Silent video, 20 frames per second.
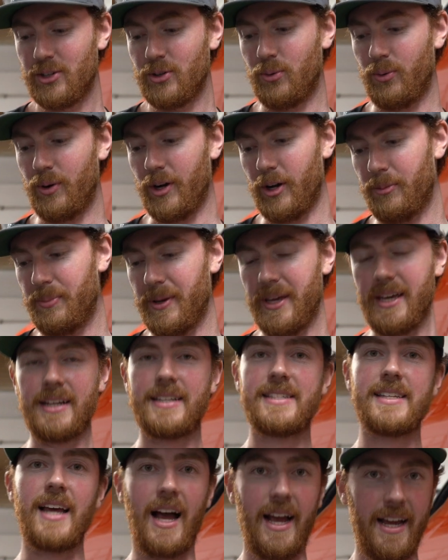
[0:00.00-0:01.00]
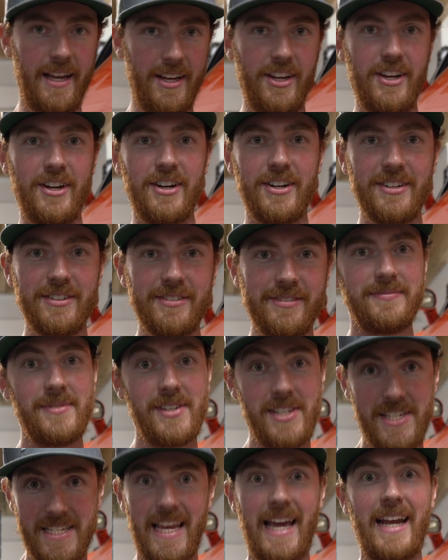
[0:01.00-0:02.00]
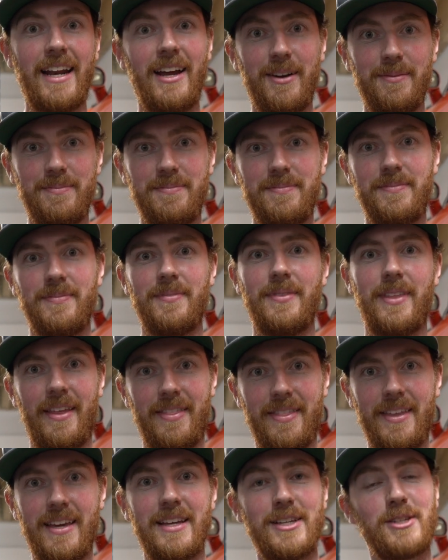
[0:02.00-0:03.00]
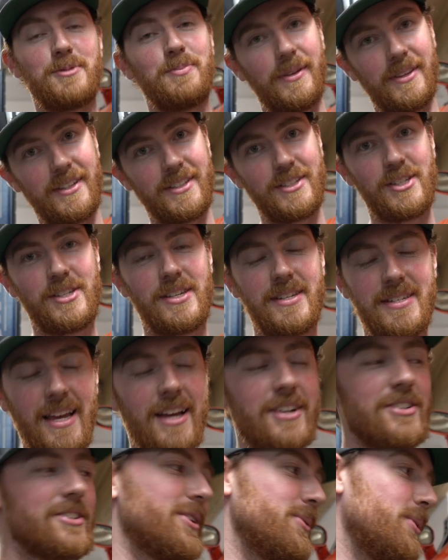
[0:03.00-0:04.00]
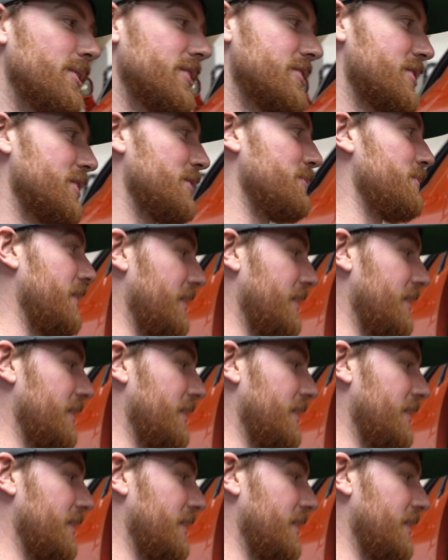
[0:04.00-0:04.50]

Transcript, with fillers: will be a tidier setup than this, but this is essentially what it's going to